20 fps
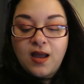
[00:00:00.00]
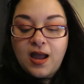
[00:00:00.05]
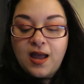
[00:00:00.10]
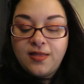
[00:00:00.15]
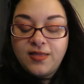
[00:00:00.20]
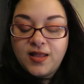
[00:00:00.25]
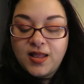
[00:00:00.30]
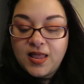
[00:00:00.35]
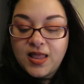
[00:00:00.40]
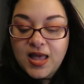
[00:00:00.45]

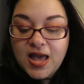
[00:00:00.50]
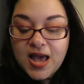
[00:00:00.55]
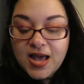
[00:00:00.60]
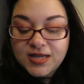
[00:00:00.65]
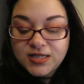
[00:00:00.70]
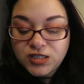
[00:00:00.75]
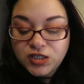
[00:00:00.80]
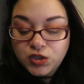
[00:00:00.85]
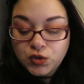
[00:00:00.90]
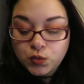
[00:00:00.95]
And the
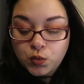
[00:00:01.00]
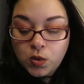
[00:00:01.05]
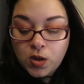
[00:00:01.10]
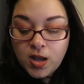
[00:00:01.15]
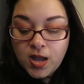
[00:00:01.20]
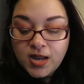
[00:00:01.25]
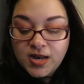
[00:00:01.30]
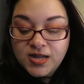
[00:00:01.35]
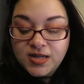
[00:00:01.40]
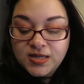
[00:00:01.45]
last
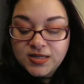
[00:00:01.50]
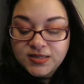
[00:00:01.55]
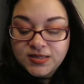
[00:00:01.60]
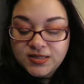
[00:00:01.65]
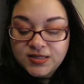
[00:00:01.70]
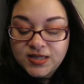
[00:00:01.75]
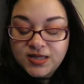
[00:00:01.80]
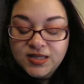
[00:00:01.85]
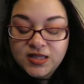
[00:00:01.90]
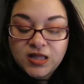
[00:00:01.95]
one
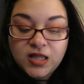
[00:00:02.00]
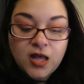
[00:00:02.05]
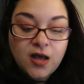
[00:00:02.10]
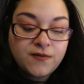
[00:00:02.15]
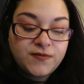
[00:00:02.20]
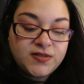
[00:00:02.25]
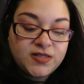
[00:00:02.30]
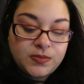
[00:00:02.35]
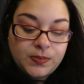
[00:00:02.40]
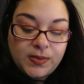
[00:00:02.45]
is He
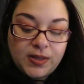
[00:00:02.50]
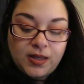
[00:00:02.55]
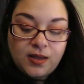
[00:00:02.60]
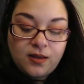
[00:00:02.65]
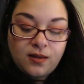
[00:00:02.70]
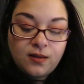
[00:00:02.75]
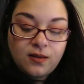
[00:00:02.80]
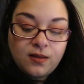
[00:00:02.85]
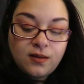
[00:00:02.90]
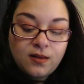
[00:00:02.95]
Loves Me.
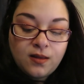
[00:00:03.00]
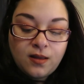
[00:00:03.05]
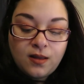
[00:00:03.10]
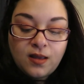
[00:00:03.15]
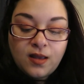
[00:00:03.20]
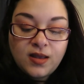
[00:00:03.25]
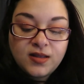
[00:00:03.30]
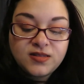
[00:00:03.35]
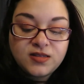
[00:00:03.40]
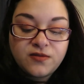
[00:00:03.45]

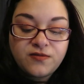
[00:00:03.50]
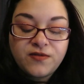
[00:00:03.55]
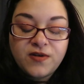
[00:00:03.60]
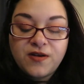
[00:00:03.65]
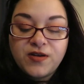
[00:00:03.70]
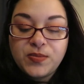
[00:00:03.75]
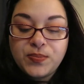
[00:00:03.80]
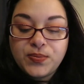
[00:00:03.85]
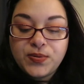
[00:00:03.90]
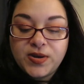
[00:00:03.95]
It's a
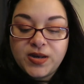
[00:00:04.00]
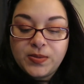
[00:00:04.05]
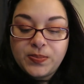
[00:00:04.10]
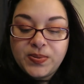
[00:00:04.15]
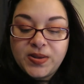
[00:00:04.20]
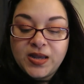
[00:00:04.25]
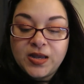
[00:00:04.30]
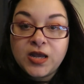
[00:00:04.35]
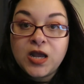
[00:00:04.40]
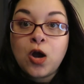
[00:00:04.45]
very pretty
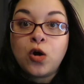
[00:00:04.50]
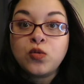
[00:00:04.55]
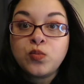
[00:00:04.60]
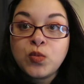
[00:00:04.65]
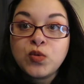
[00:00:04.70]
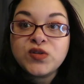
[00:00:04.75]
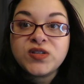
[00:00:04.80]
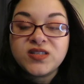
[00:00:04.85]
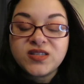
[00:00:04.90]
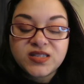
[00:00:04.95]
pink. It
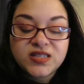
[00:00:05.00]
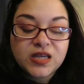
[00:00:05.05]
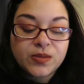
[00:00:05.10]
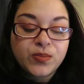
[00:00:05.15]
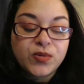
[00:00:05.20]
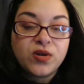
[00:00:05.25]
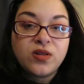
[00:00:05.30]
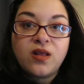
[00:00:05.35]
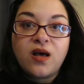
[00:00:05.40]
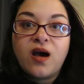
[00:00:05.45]
almost looks like
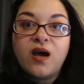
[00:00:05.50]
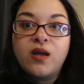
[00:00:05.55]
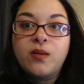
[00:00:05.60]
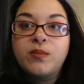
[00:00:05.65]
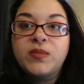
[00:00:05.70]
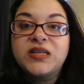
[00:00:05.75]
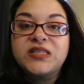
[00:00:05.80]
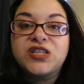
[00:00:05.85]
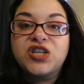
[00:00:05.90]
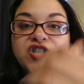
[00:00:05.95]
Merlot
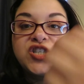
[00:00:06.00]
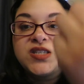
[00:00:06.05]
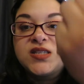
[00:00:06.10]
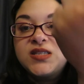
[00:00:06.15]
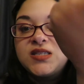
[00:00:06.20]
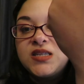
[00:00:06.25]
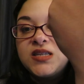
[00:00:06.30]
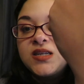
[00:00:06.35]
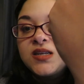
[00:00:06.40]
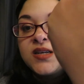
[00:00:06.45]
and Miss
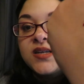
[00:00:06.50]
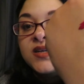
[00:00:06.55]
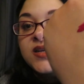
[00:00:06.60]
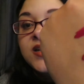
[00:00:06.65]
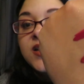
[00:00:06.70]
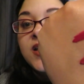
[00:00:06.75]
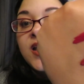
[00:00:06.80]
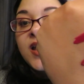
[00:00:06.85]
Argentina